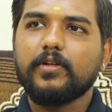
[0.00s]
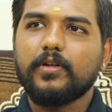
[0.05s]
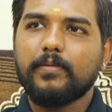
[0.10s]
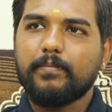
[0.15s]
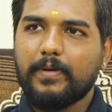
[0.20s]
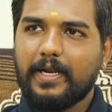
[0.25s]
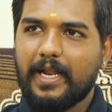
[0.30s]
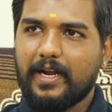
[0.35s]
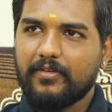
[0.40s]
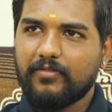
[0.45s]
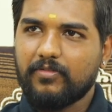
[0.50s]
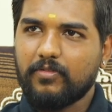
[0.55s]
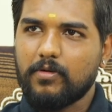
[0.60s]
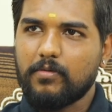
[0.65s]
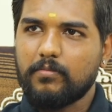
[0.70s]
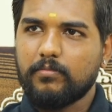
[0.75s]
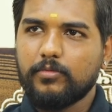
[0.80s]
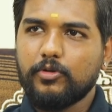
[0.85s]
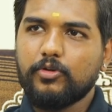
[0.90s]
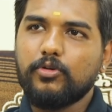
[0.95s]
or a
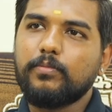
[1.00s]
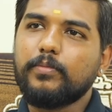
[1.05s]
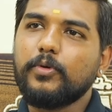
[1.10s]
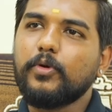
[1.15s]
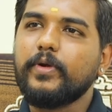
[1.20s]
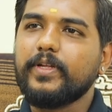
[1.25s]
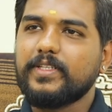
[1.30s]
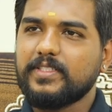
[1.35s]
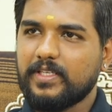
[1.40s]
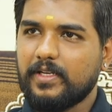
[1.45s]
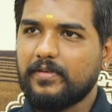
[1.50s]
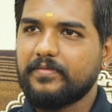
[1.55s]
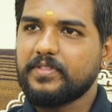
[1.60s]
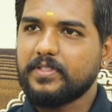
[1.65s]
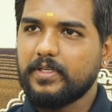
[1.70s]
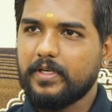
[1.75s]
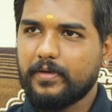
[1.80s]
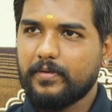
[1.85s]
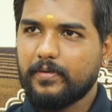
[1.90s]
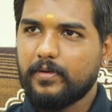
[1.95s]
platform to prove itself,
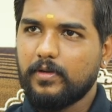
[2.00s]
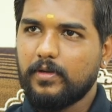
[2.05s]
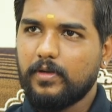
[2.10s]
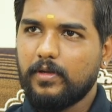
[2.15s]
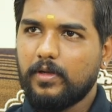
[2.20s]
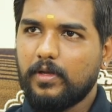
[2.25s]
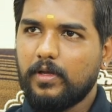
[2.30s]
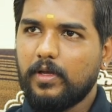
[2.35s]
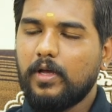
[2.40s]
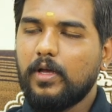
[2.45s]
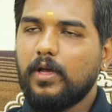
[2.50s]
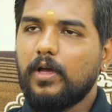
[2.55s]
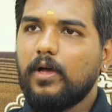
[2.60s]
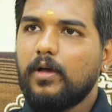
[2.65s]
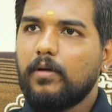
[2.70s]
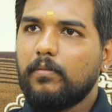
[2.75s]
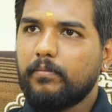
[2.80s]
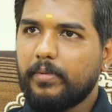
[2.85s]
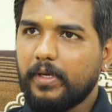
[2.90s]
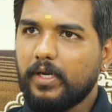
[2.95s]
sir.
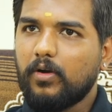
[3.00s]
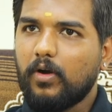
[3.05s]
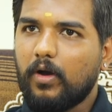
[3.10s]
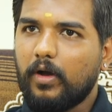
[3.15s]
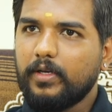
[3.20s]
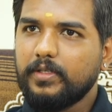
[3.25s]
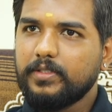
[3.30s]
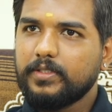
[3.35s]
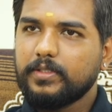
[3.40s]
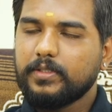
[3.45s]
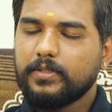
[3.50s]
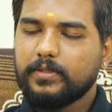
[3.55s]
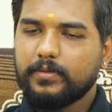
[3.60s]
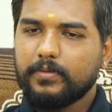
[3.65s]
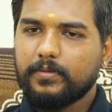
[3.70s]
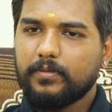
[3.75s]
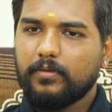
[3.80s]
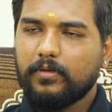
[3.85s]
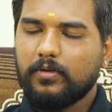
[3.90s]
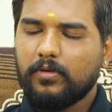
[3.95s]

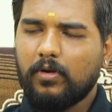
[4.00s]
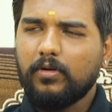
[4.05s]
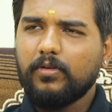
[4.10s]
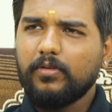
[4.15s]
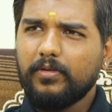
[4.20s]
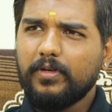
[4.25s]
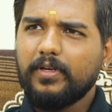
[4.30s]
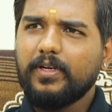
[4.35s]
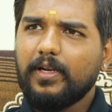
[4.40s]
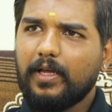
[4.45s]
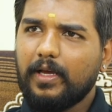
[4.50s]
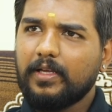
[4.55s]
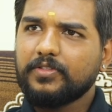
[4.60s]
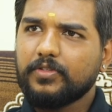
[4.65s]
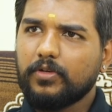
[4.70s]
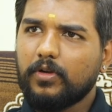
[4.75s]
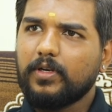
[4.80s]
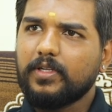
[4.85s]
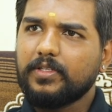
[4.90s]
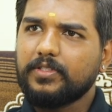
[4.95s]
Because not only
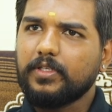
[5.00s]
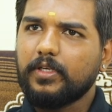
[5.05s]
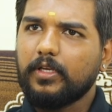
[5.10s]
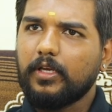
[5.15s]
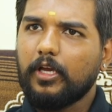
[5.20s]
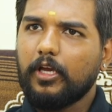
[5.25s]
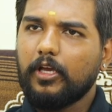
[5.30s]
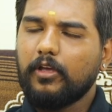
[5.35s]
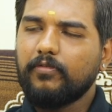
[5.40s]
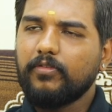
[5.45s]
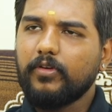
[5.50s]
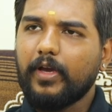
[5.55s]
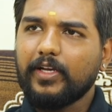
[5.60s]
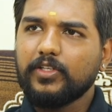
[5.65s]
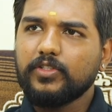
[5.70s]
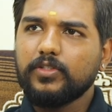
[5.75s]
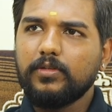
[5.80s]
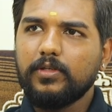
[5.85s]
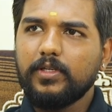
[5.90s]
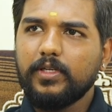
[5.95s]
astrology, if you
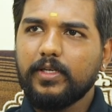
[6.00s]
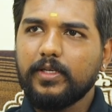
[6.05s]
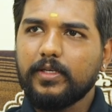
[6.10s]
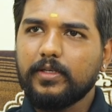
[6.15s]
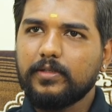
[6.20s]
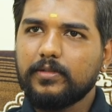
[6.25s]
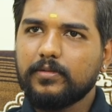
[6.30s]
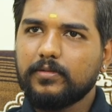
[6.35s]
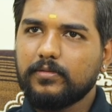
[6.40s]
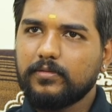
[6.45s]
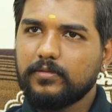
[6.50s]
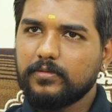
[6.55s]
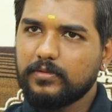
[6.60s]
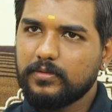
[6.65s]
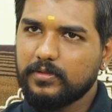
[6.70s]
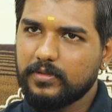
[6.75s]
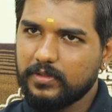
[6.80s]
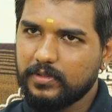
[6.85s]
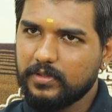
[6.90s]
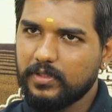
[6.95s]
actually
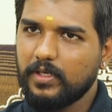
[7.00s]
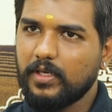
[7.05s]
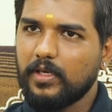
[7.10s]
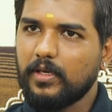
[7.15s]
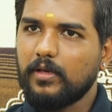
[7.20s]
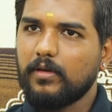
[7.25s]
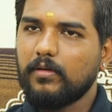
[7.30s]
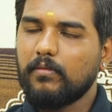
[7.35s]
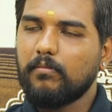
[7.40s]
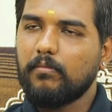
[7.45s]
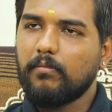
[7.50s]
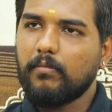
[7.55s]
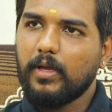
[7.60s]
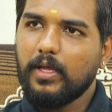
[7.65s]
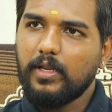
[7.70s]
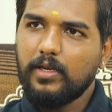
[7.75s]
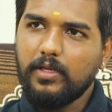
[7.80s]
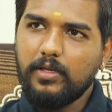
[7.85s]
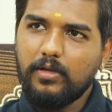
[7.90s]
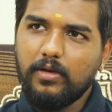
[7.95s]
see
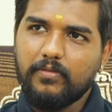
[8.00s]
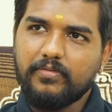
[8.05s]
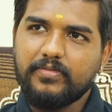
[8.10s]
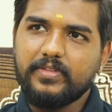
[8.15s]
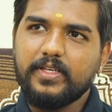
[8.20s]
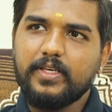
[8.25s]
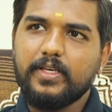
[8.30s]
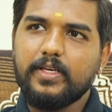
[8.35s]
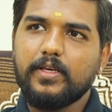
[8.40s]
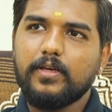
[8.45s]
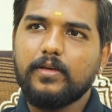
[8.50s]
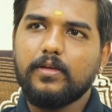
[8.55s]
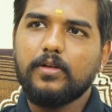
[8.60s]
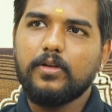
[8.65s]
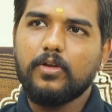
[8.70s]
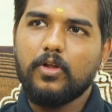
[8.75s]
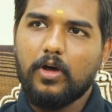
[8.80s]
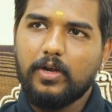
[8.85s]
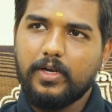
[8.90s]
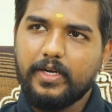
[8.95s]
many of the
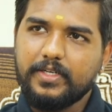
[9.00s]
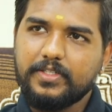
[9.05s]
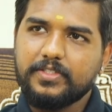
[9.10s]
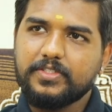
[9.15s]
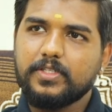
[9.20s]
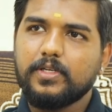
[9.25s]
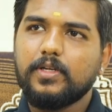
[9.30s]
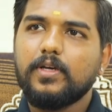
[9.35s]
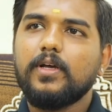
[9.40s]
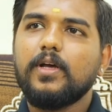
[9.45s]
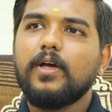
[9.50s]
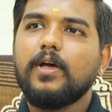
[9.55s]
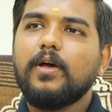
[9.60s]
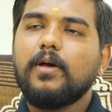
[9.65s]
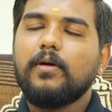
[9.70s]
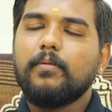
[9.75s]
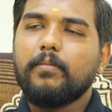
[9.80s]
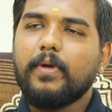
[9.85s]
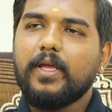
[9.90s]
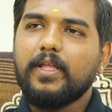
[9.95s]
knowledge,
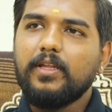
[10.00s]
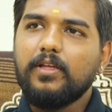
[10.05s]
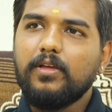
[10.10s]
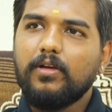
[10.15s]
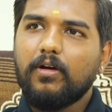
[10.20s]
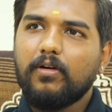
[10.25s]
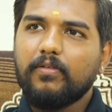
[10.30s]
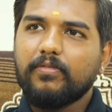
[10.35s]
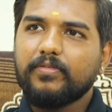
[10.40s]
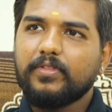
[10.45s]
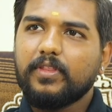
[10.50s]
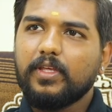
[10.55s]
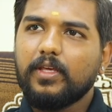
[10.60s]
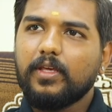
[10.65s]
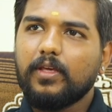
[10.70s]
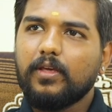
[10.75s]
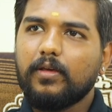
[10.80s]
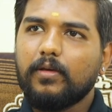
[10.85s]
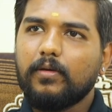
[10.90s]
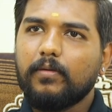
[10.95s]
many of
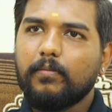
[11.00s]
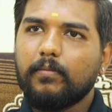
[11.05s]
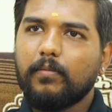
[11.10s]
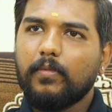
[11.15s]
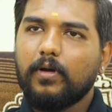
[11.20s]
the